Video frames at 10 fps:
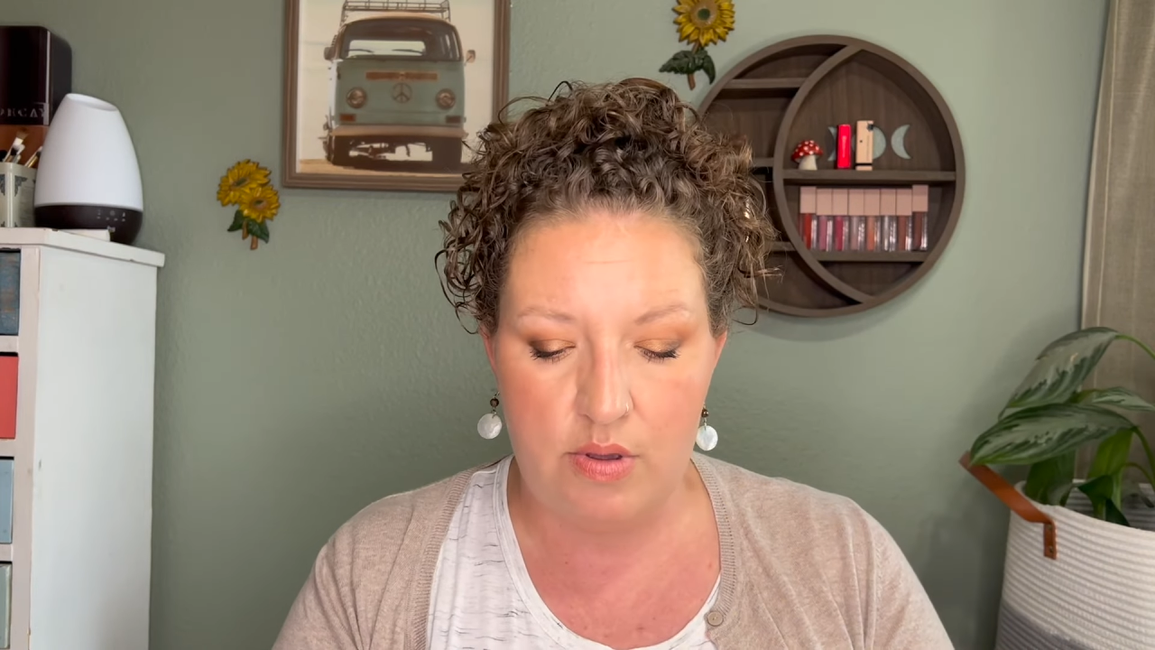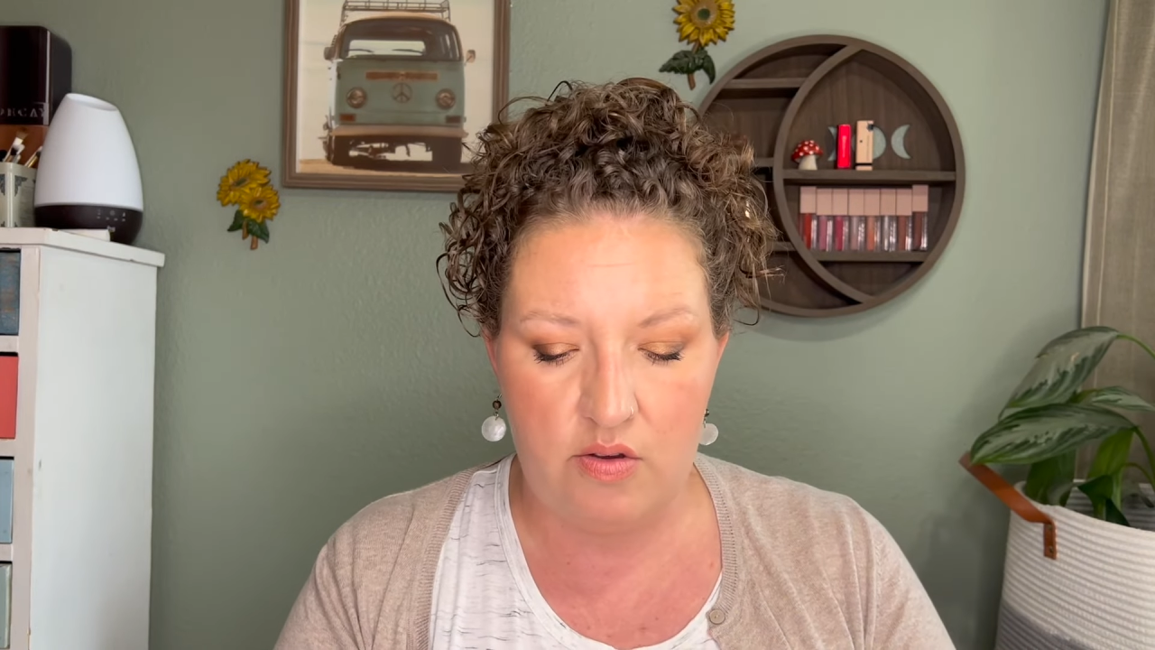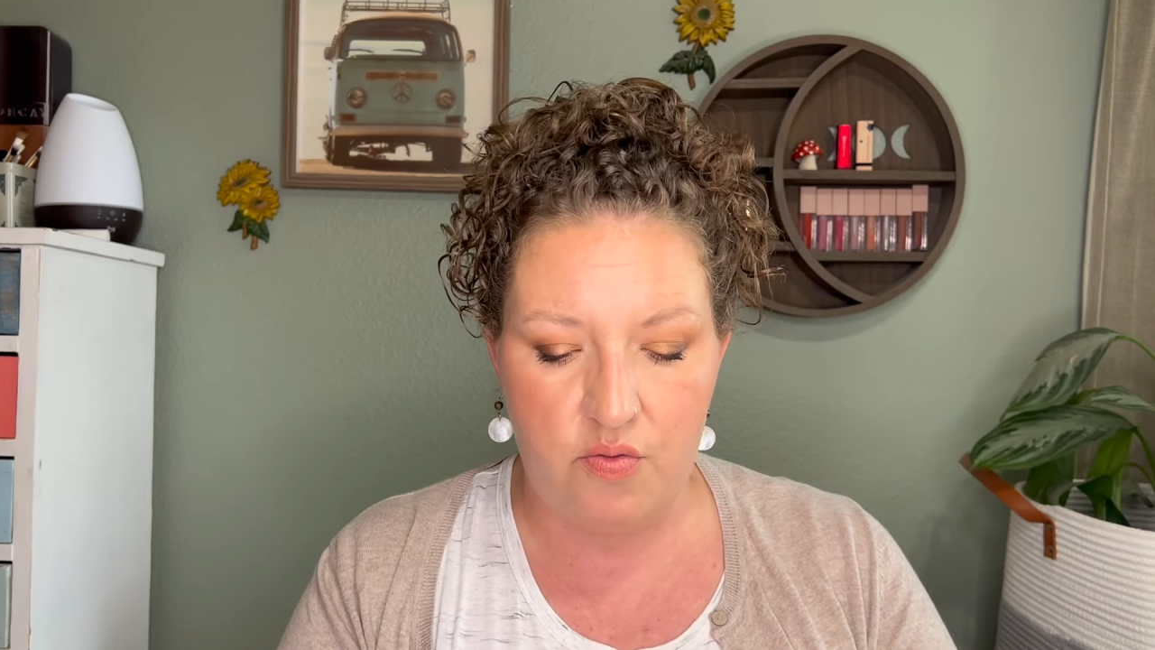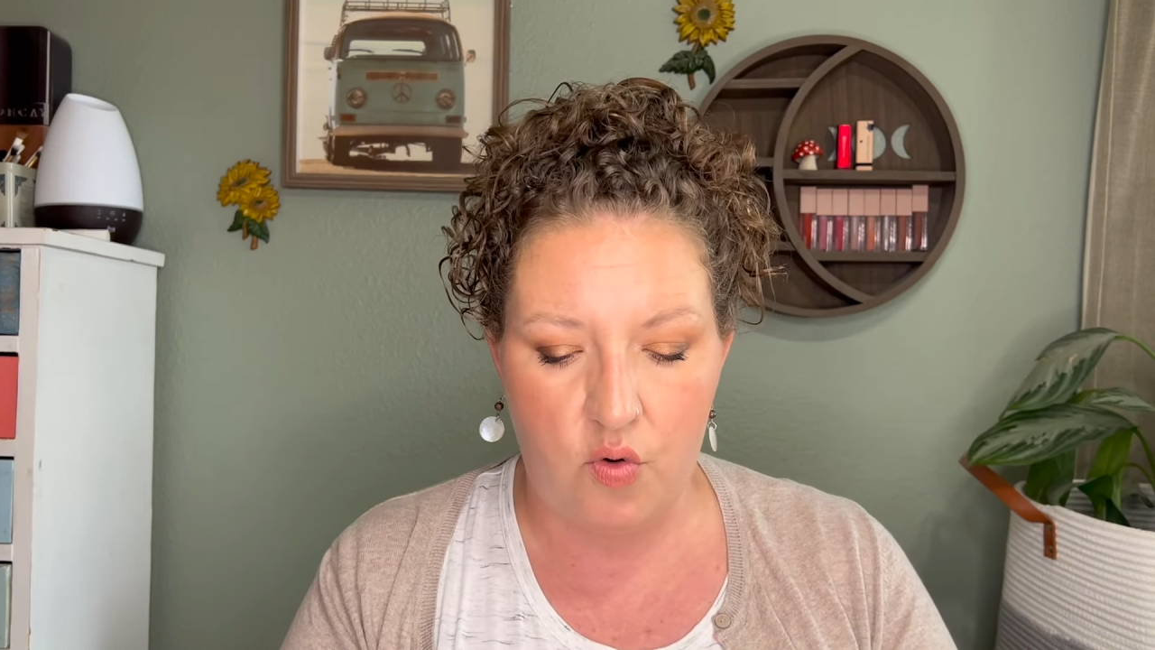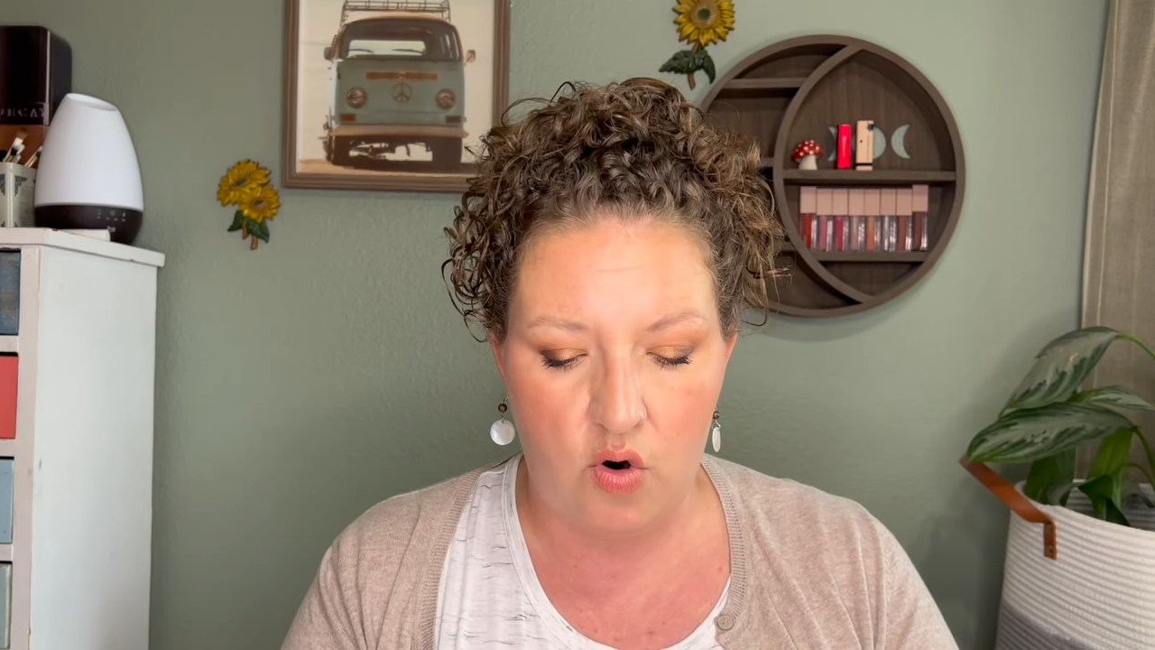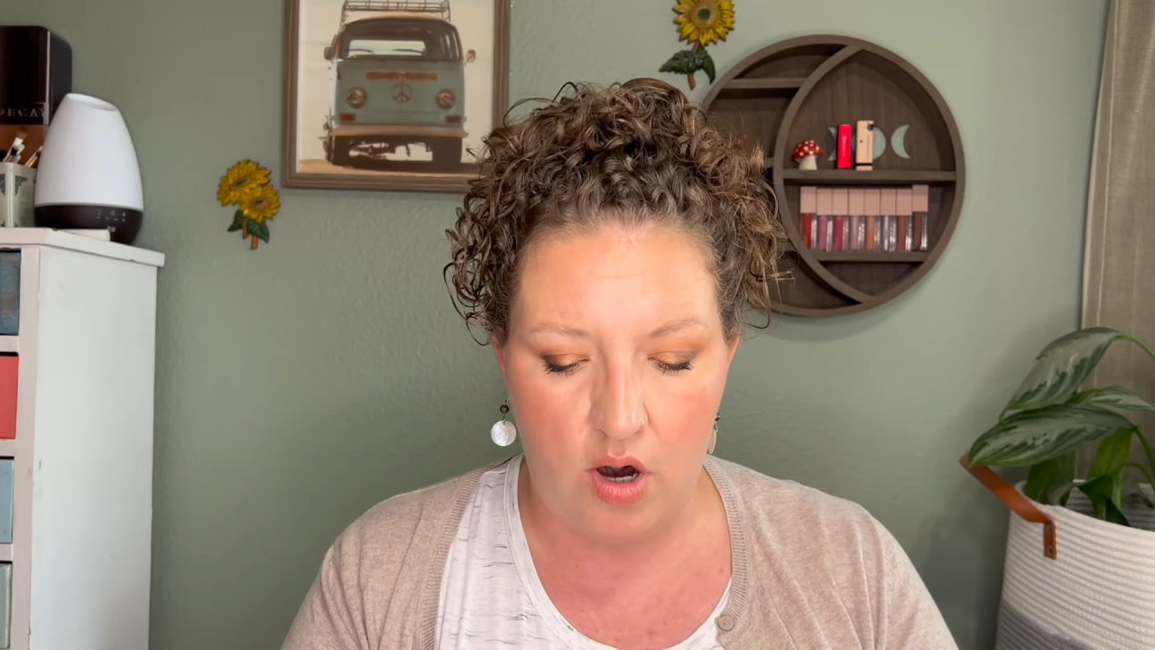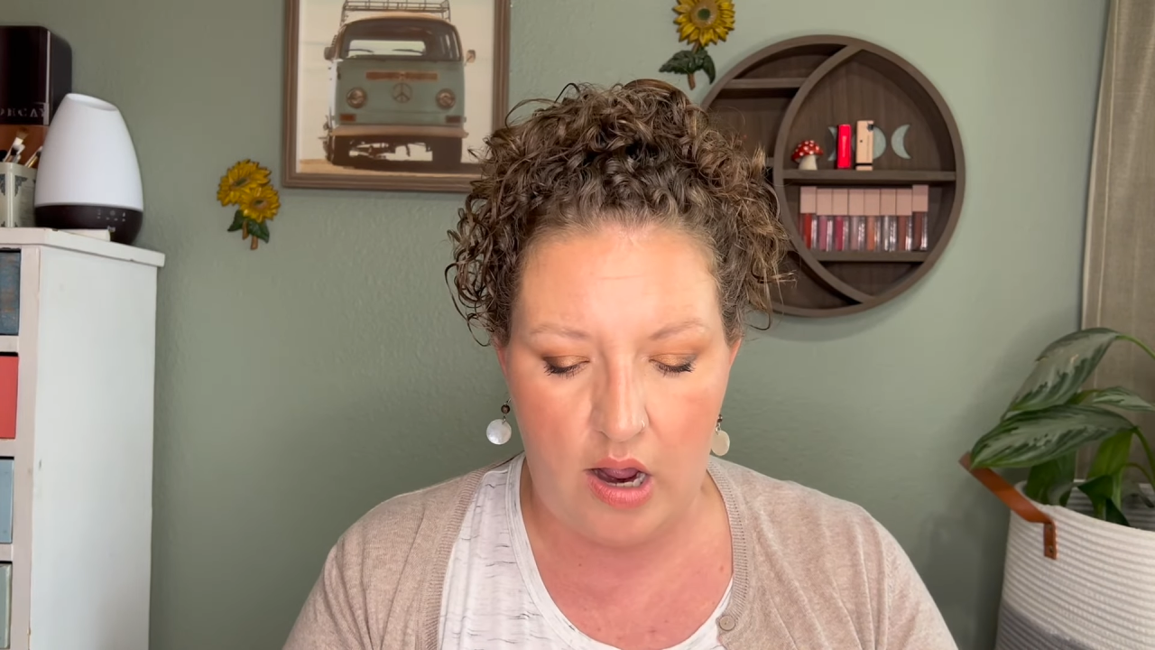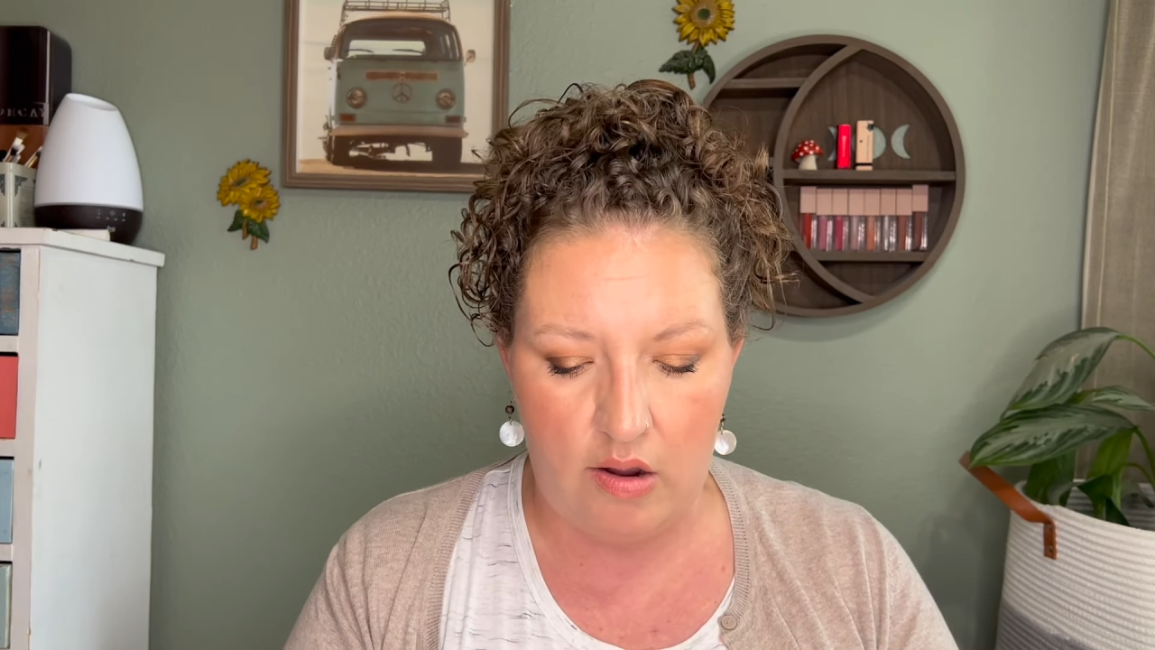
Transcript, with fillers: before I